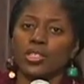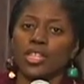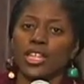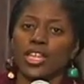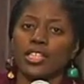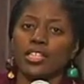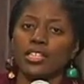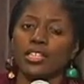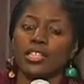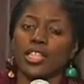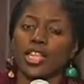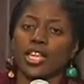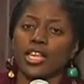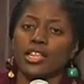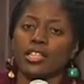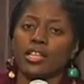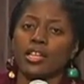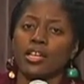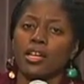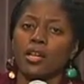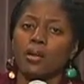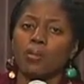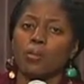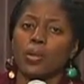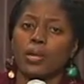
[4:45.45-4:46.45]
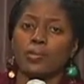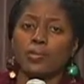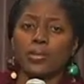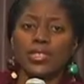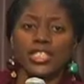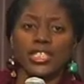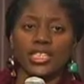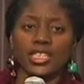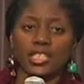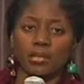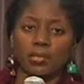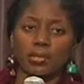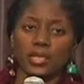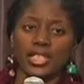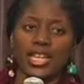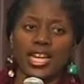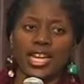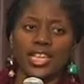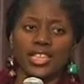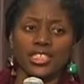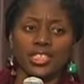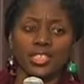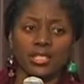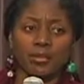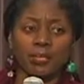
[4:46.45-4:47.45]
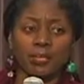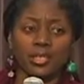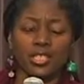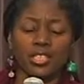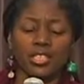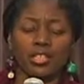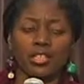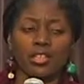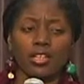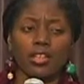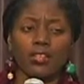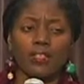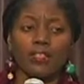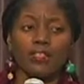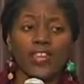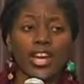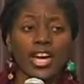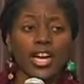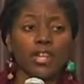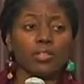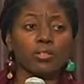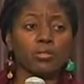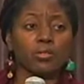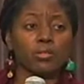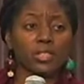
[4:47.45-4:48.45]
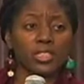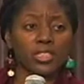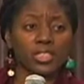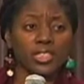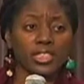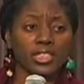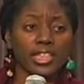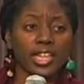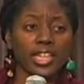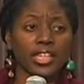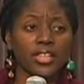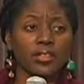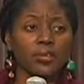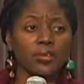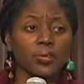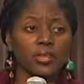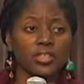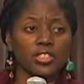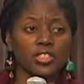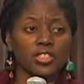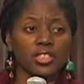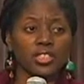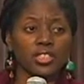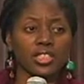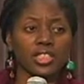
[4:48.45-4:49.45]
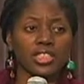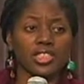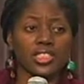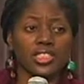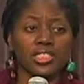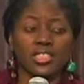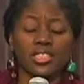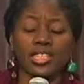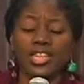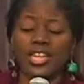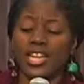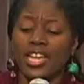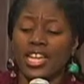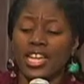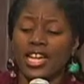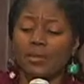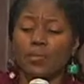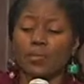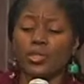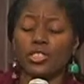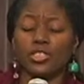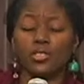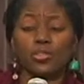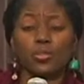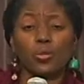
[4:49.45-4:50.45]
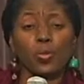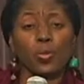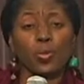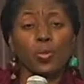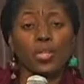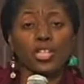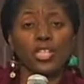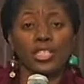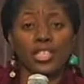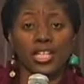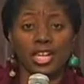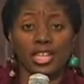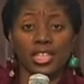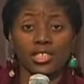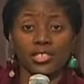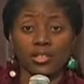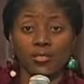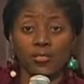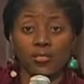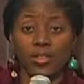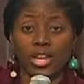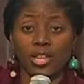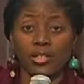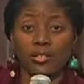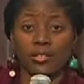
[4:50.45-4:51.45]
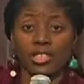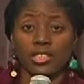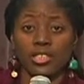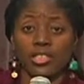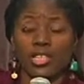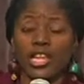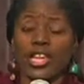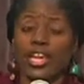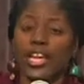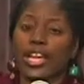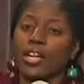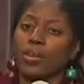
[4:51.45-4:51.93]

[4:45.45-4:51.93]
that Public Enemy had something of value to say and we should listen and we should organize around it.